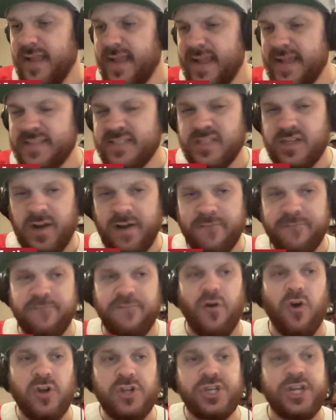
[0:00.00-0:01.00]
It's an
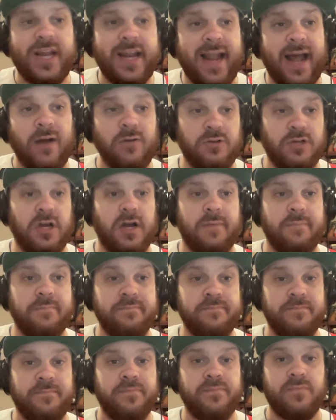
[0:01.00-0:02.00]
unfortunate outcome,
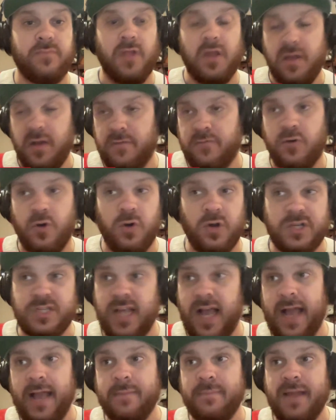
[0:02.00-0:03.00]
of course.
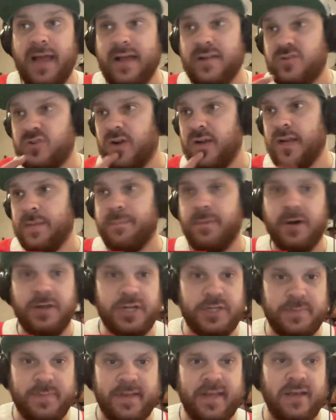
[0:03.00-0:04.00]
I am not trying to
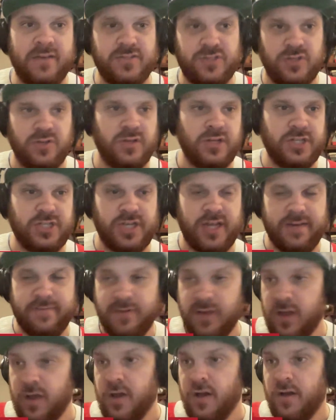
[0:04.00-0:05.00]
punish Mikhail Sergachev
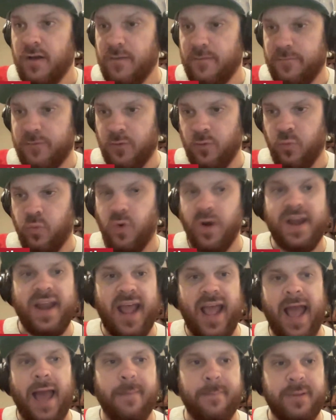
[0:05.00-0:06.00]
for what
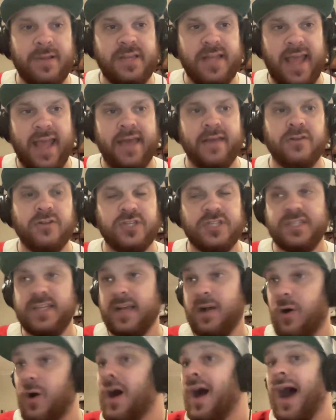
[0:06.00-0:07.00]
happened to Anderson's
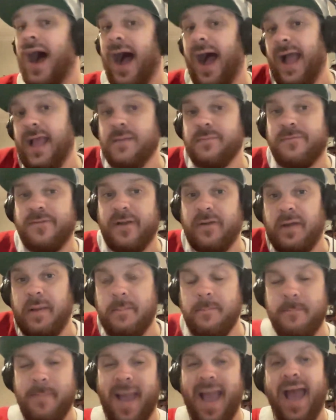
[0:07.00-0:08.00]
ankle. I am very
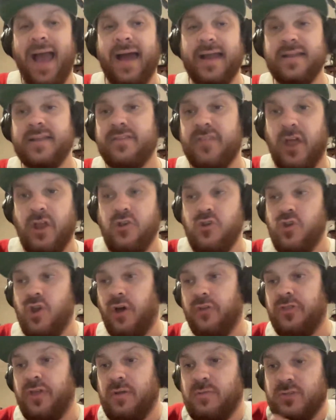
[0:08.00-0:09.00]
mad that
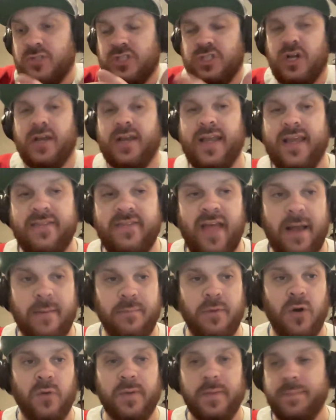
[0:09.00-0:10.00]
nothing was done in that
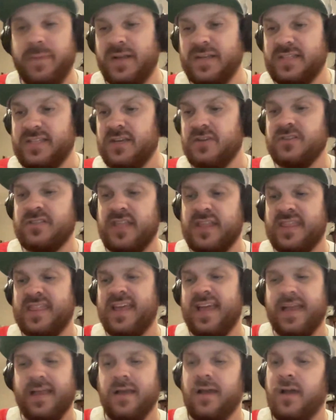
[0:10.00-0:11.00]
moment because here's the
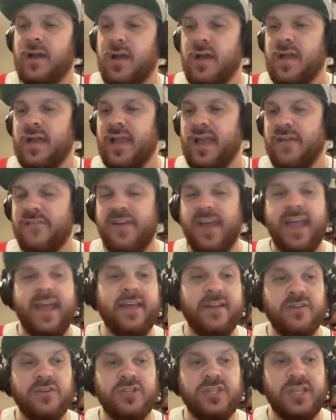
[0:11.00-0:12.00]
thing. If
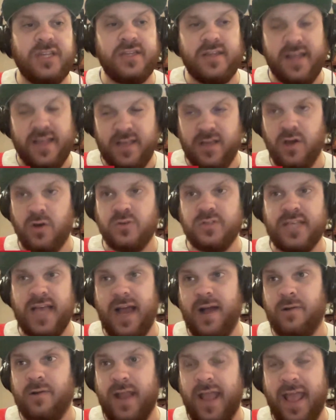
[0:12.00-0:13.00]
Anderson goes
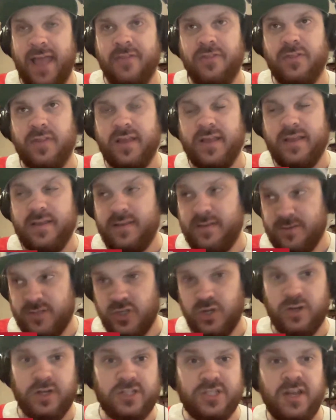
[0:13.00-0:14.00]
out and the
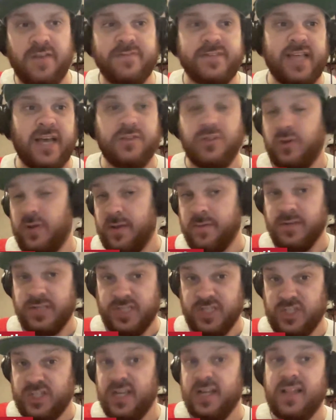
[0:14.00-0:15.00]
Sergachev is out there, he was
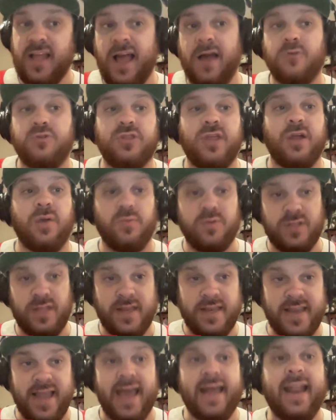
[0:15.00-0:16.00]
still out there with the
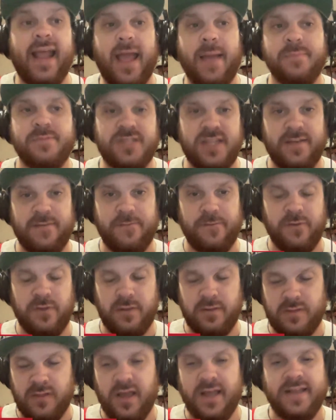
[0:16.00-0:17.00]
net empty for
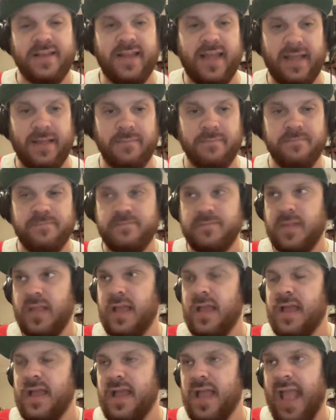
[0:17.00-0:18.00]
the Lightning,
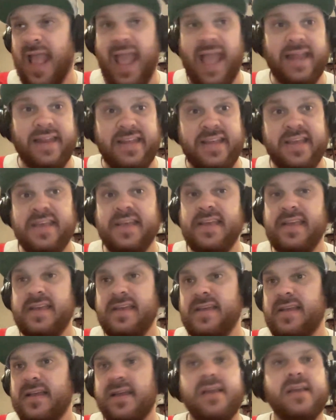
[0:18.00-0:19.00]
and
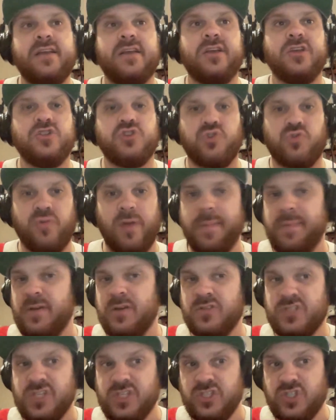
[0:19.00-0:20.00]
he
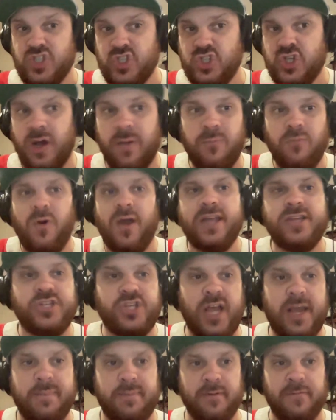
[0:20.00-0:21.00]
contributes in some way,
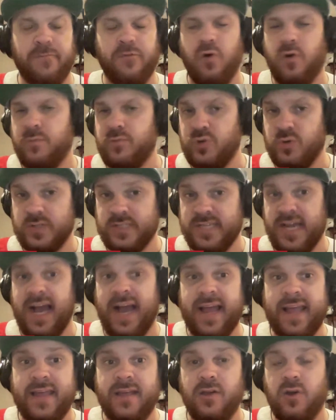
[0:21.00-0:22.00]
shape, or form to a
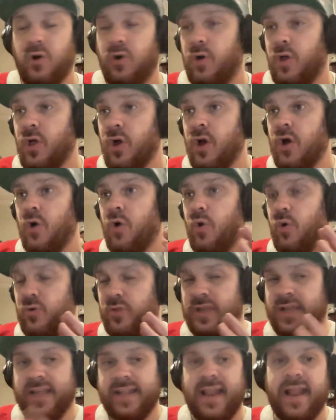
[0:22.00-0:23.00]
tying goal, or
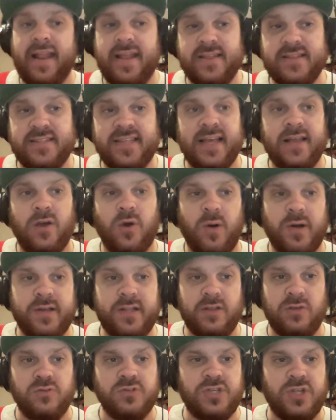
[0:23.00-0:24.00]
the Canadiens then go on to
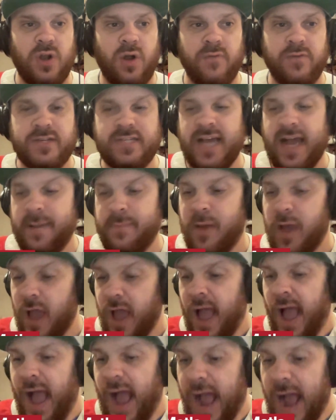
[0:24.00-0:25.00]
lose in overtime,
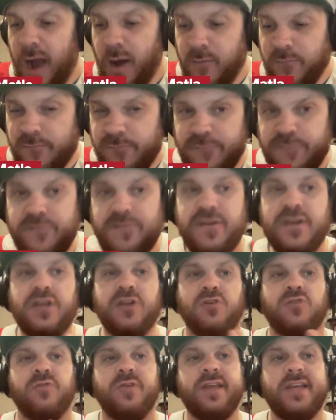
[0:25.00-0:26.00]
how
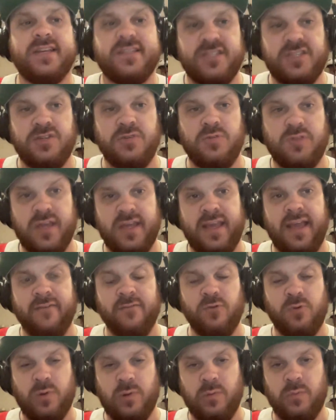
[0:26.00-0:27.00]
furious do you think
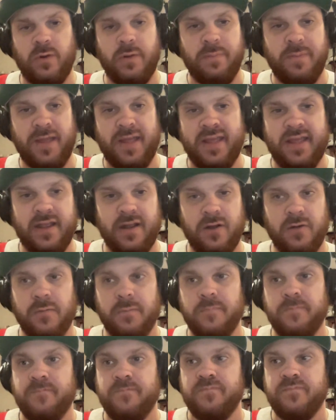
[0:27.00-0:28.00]
everyone would be here?
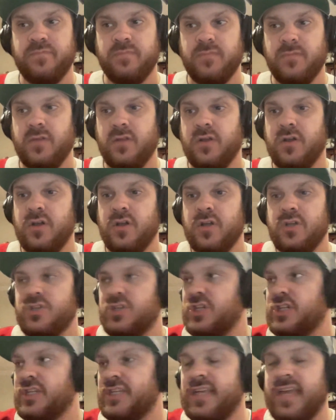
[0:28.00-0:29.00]

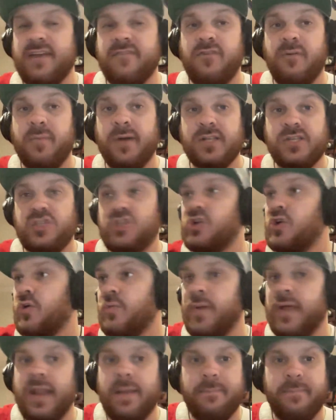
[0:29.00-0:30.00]
Just give him a
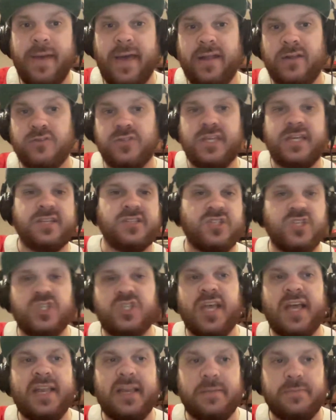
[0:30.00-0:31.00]
2-minute penalty and
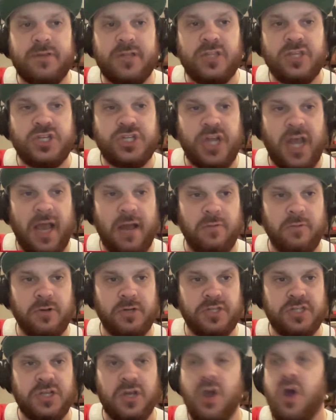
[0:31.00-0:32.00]
send him to the
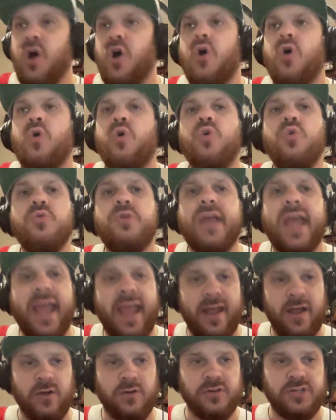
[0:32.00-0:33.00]
showers. Who
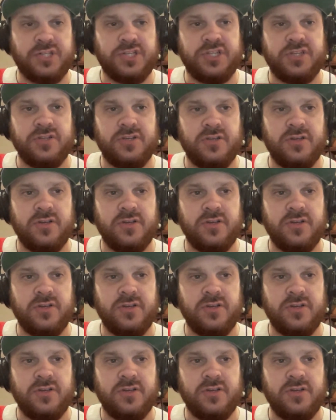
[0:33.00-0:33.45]
cares?